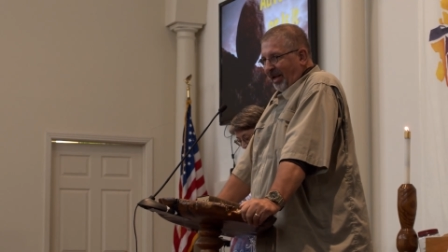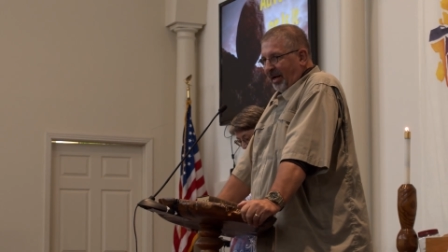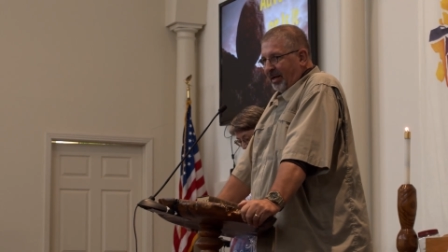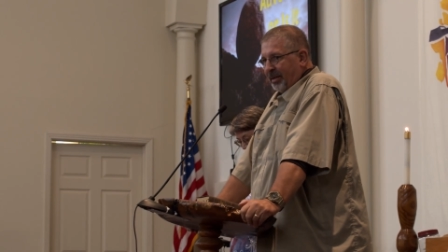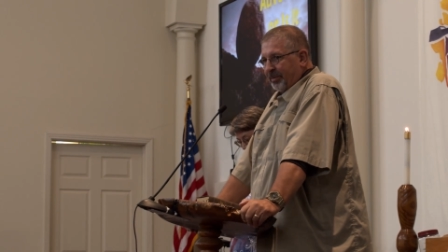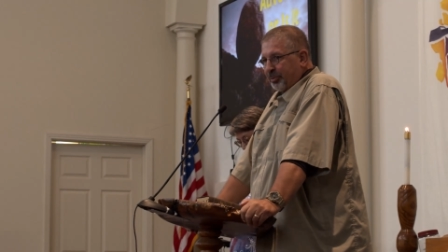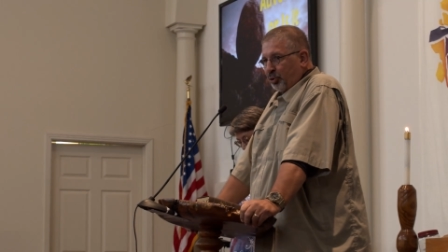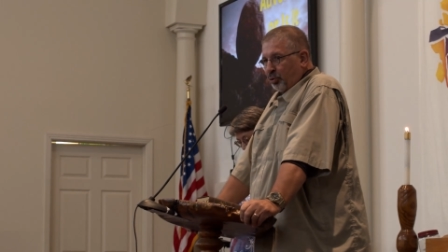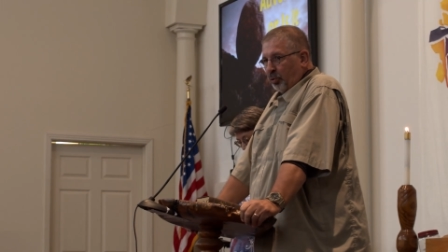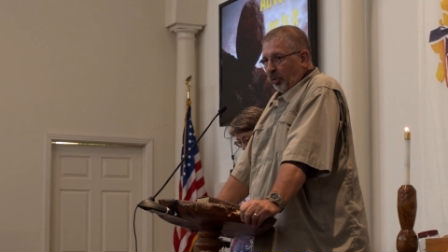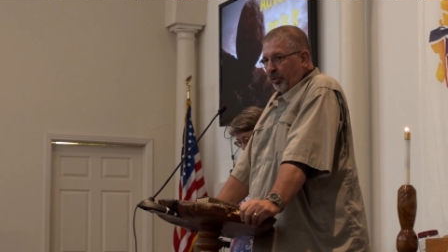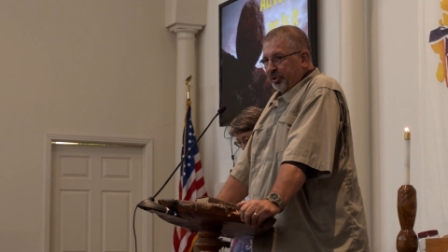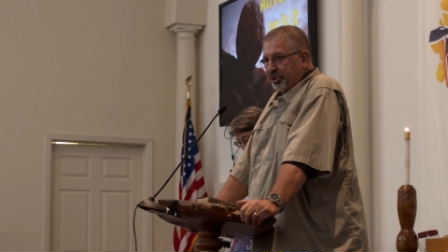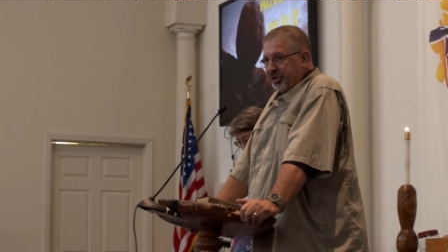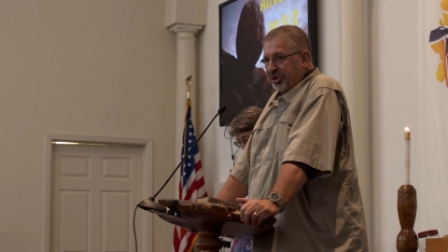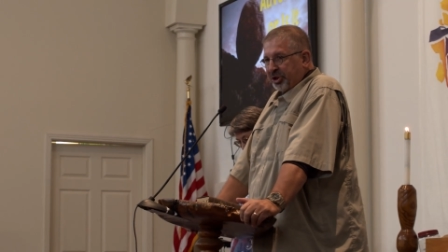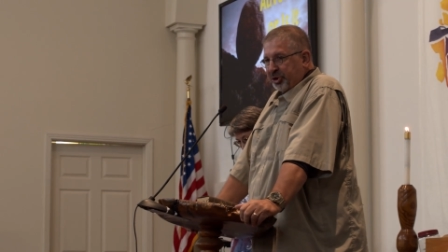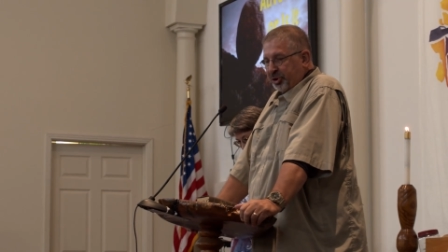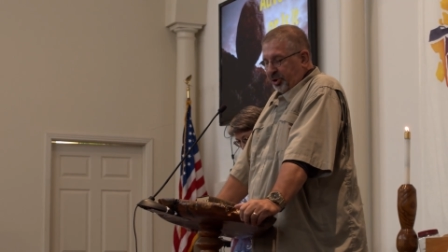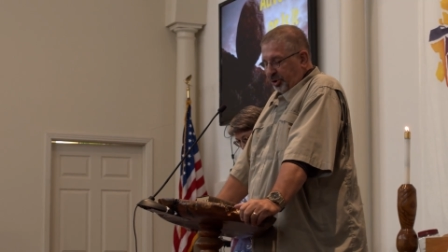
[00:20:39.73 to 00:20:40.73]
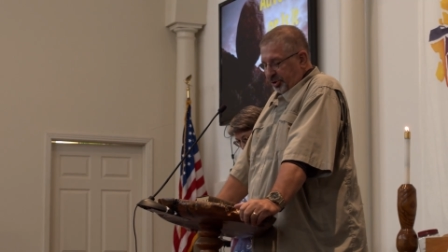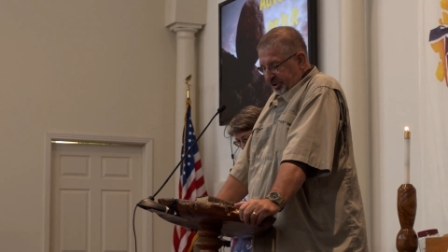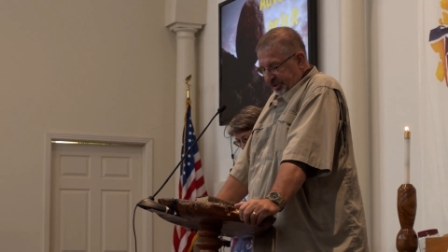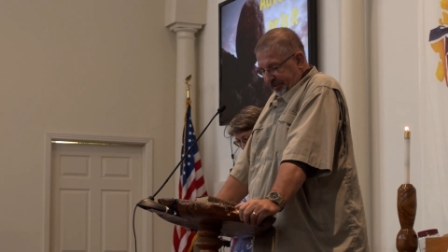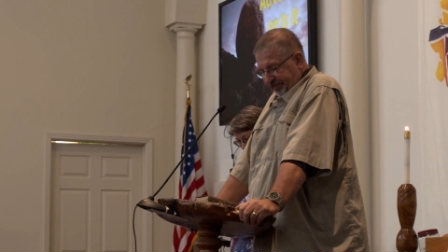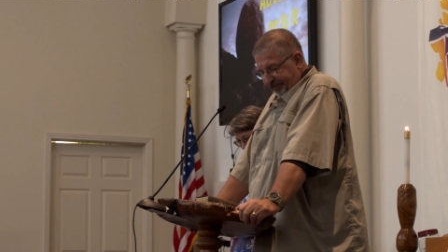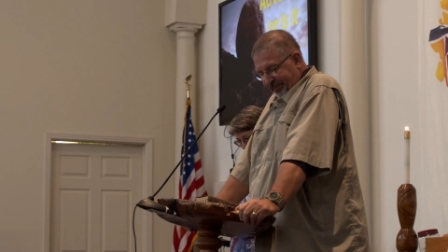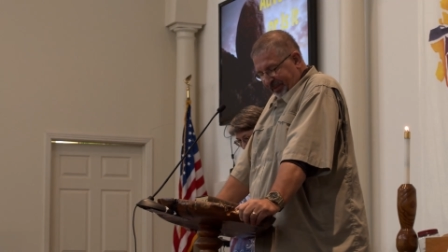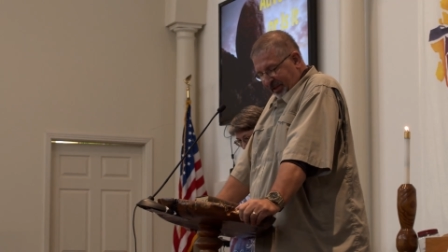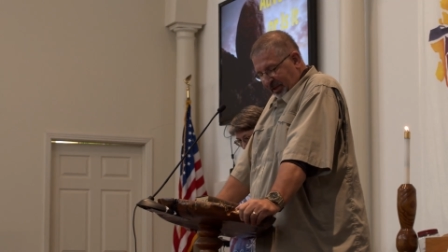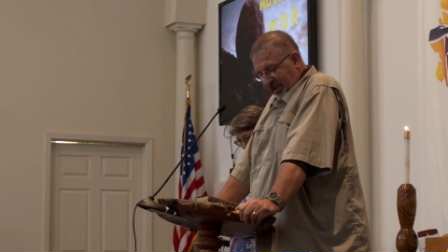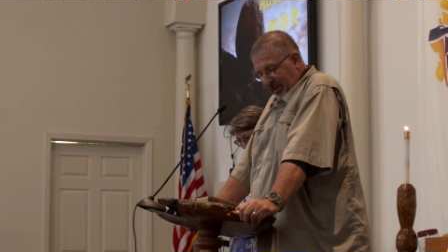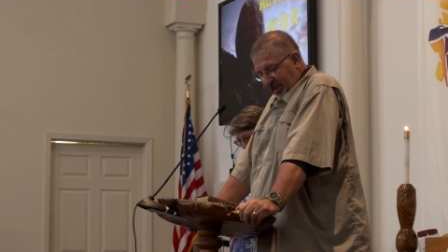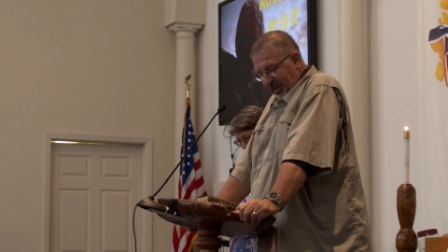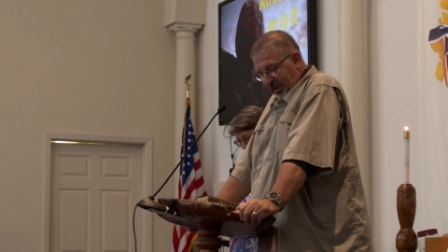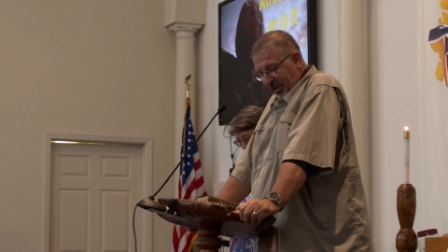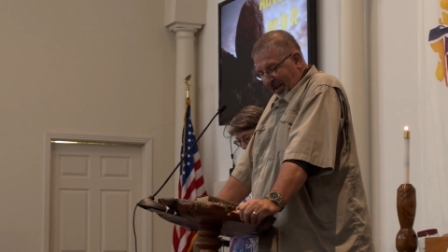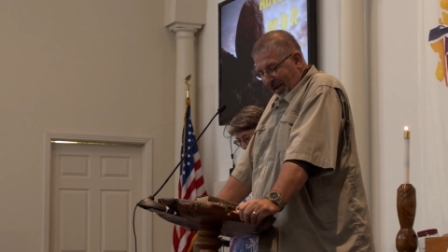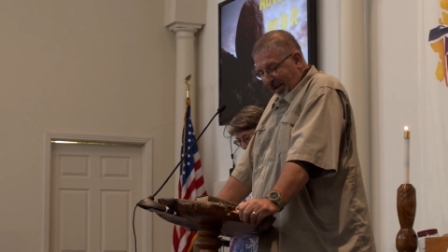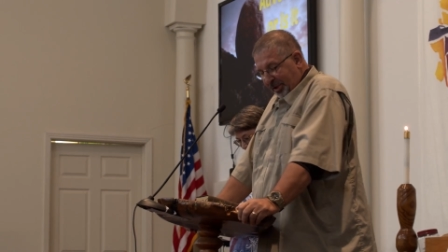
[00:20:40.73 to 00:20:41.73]
I have two older sisters,
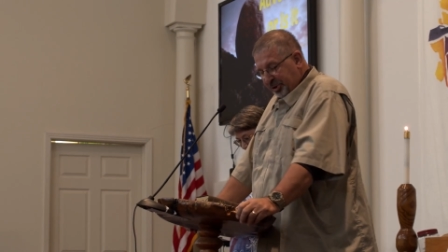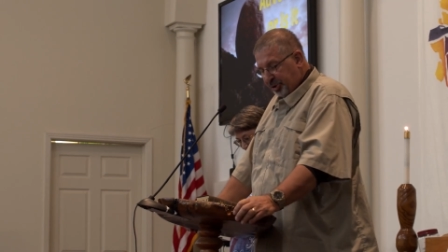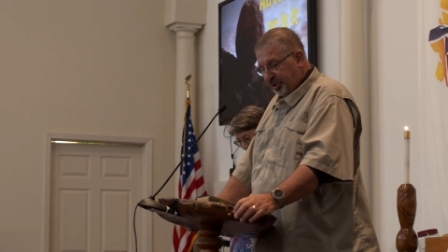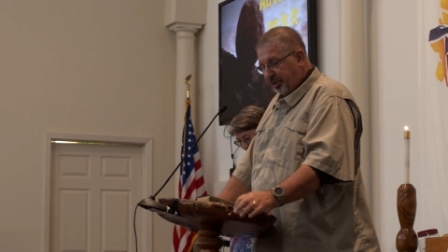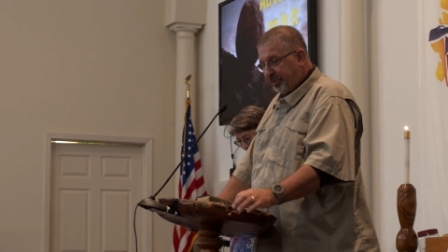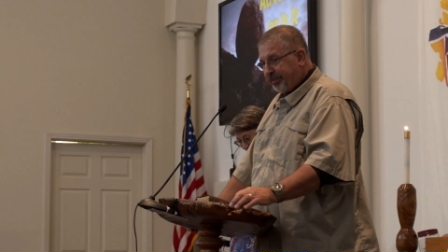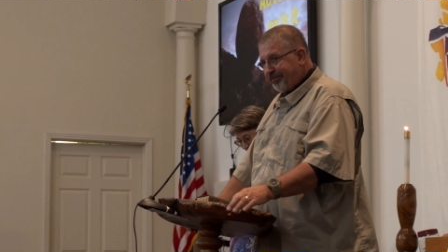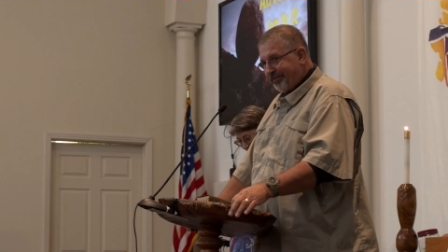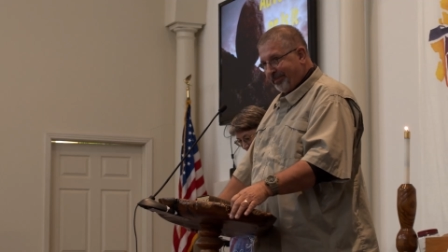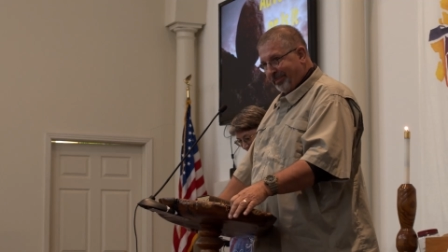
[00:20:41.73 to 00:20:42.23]
Esther,